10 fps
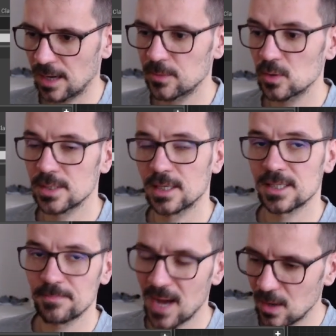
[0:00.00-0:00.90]
I'm using
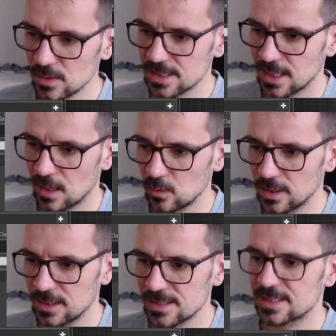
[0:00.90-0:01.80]
spawn sound
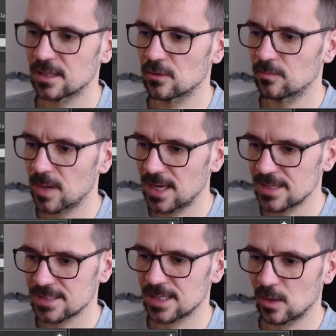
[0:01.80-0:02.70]
instead of play
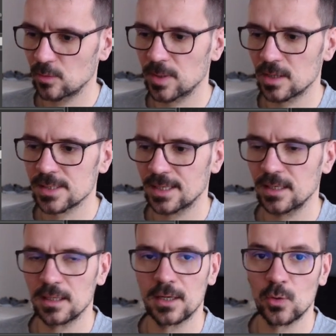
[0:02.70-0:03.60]
sound because I
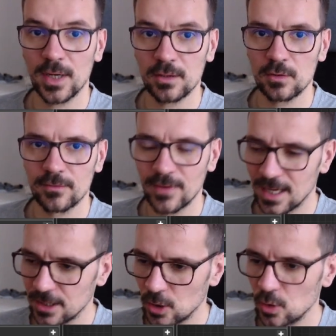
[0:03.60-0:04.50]
need a return
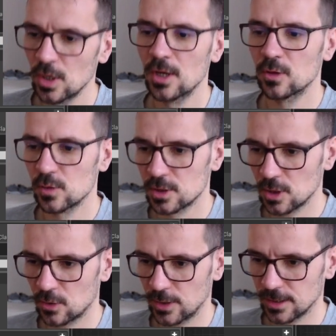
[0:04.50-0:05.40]
value to
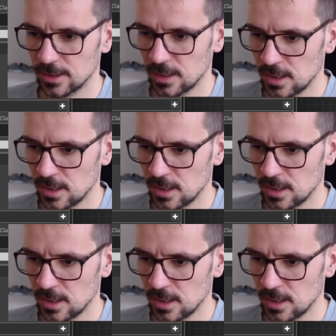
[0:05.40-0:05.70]
store it.